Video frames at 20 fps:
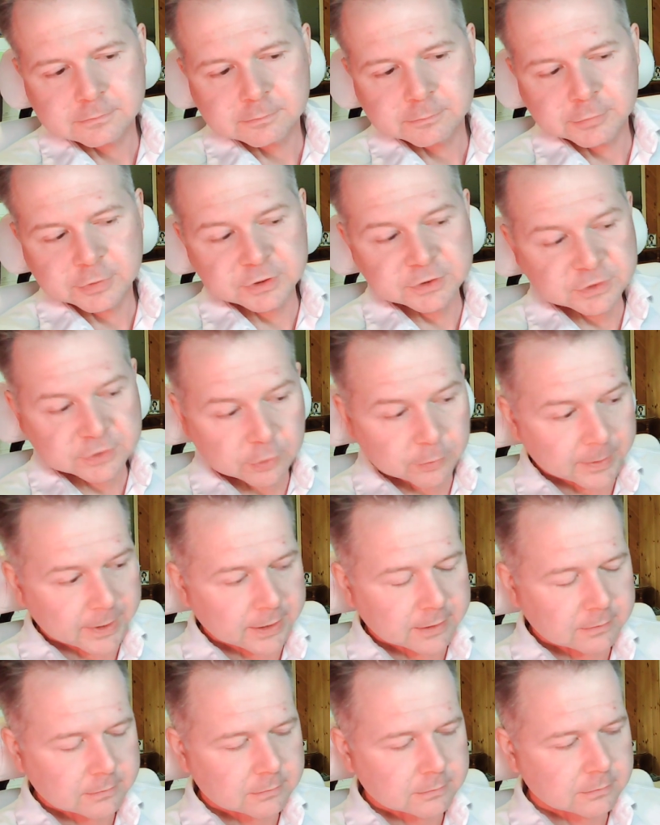
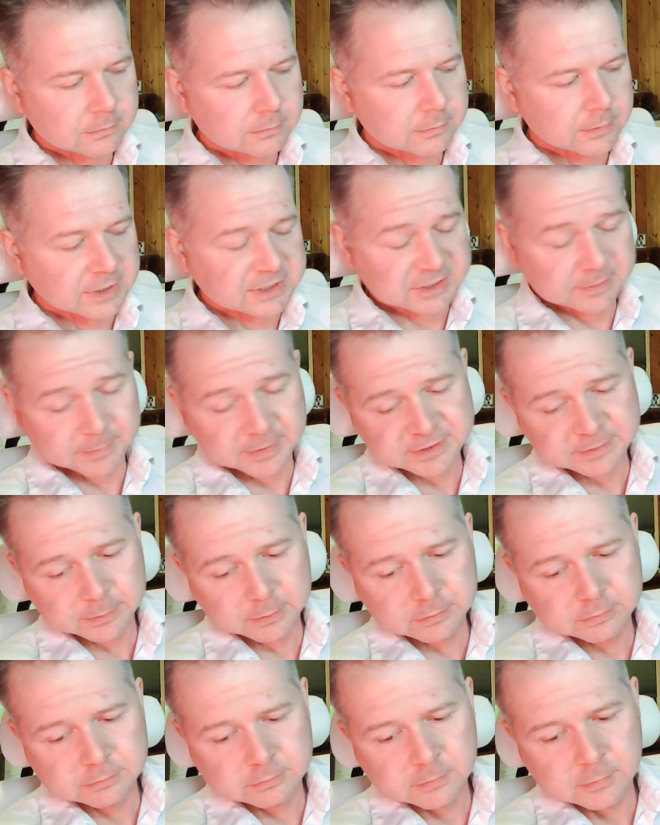presuming it's
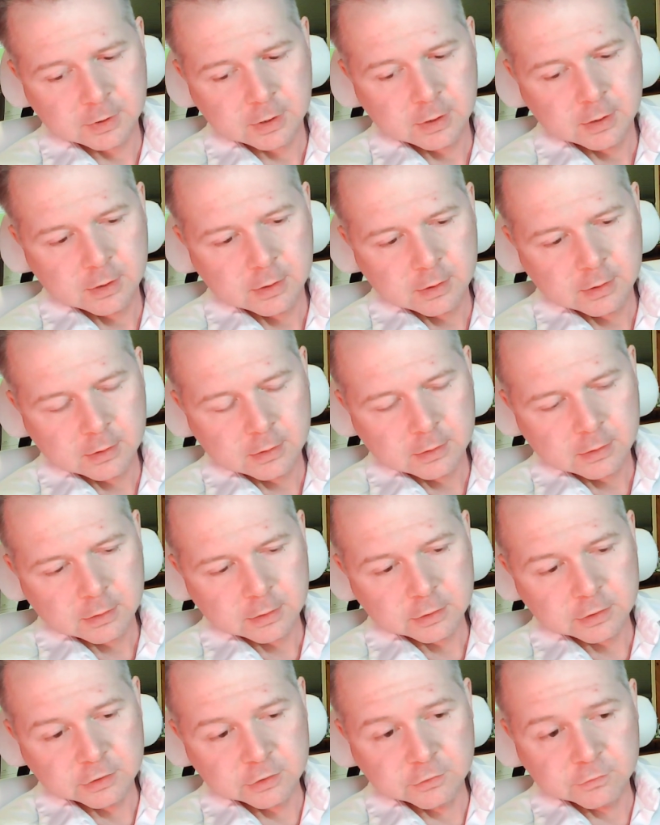admissible,
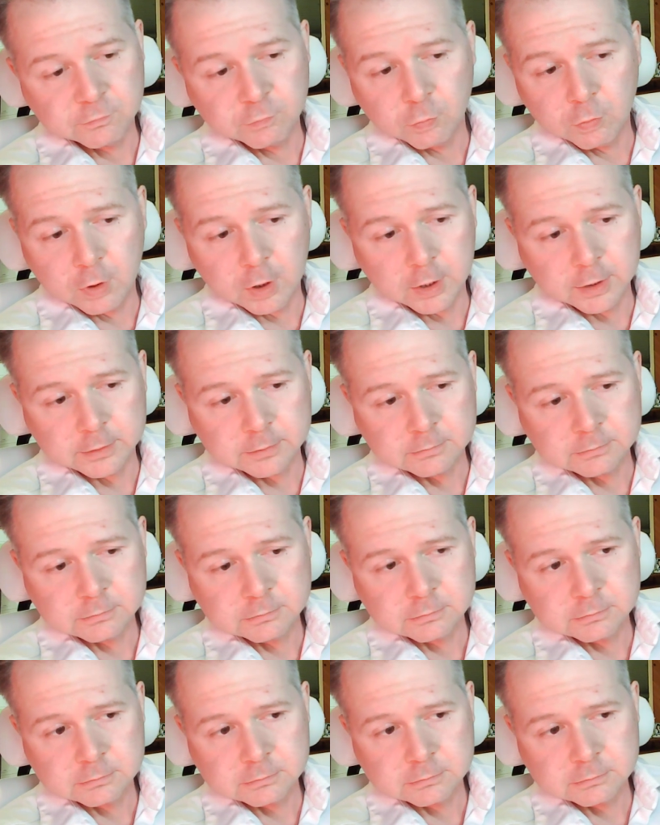you've won
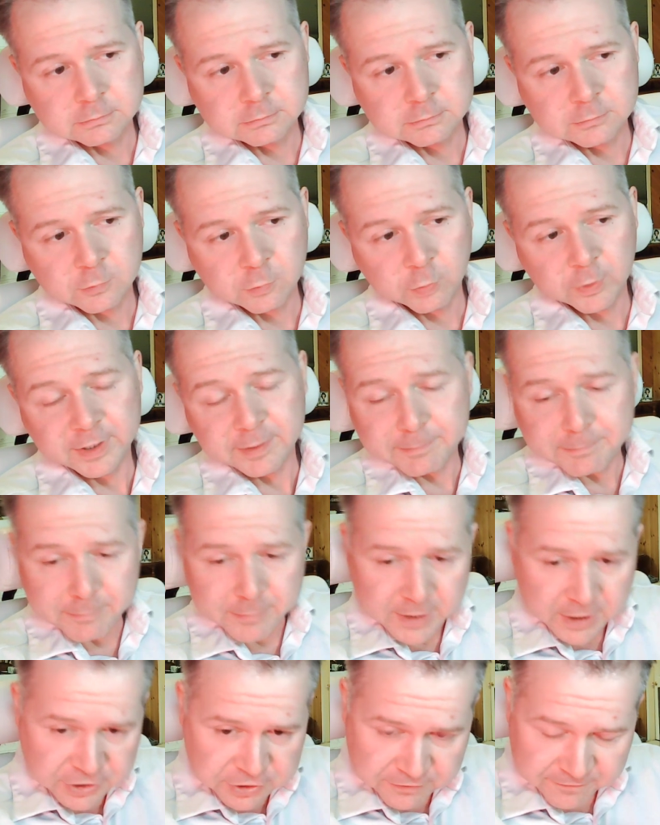quite a
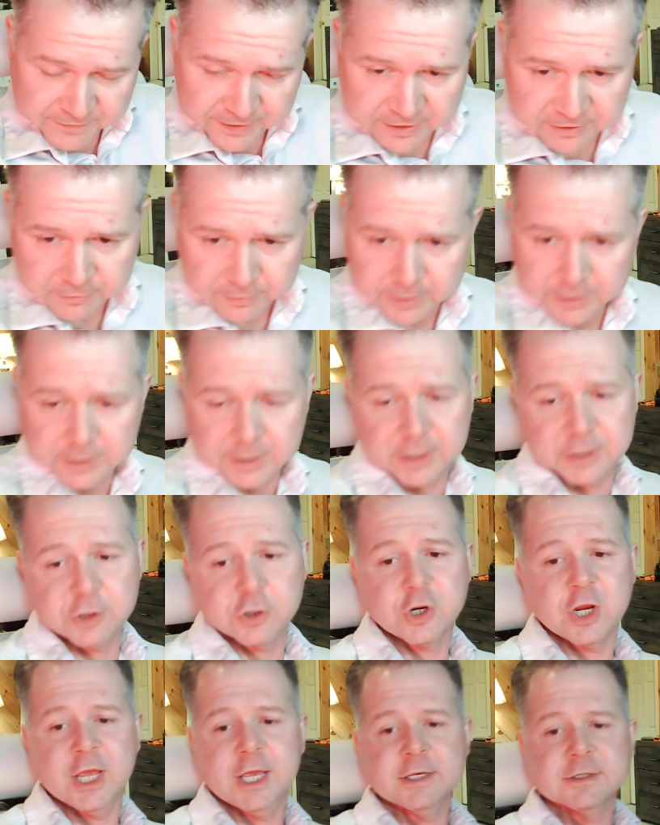miniature victory in your
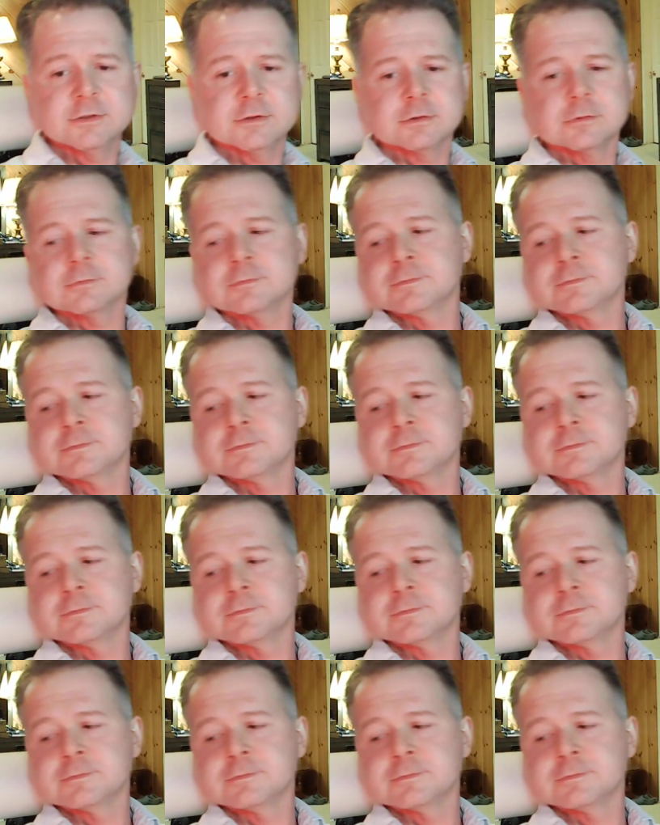case.